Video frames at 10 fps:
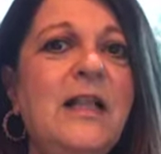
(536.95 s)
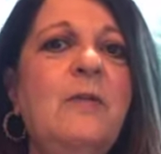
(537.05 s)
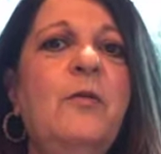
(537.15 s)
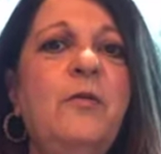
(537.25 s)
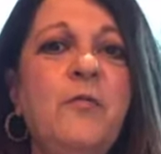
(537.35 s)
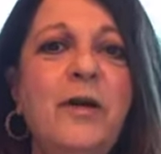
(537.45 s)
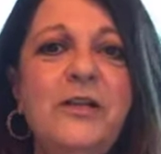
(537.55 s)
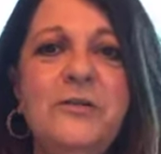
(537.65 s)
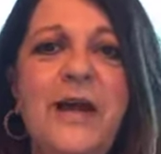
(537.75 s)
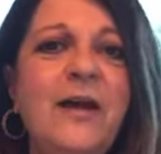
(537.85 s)
but we want
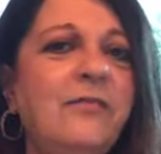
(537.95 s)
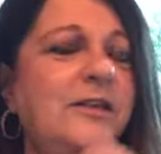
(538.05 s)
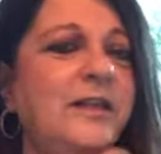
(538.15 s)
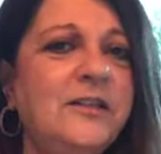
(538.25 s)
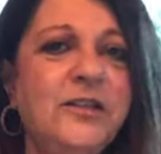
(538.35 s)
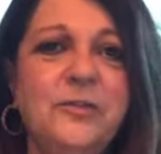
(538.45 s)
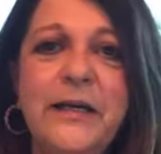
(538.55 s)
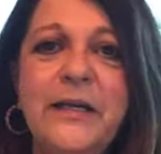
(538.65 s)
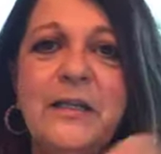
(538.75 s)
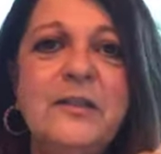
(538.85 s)
to do everything to
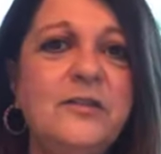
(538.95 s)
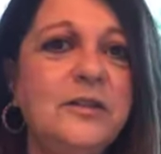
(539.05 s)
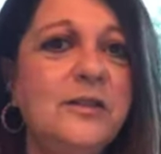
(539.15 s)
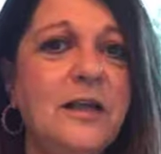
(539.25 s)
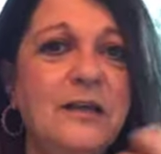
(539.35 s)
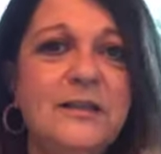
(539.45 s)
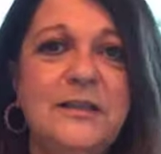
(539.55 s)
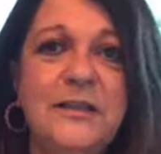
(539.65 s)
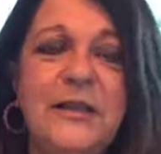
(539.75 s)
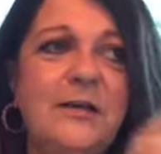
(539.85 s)
strengthen those
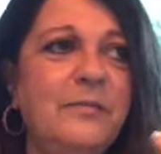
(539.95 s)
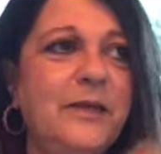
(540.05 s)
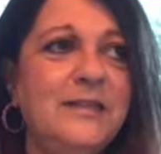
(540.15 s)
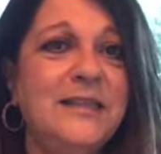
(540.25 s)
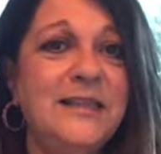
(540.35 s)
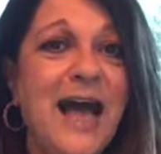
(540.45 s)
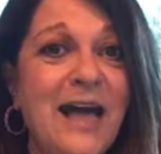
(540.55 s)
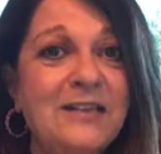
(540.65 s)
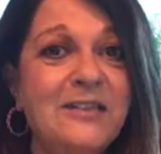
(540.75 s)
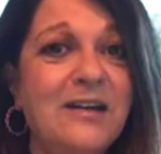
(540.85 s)
lungs, you know, because the
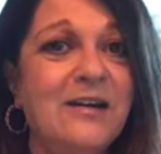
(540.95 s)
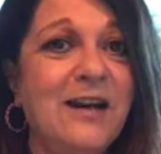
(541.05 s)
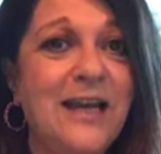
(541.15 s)
odds are,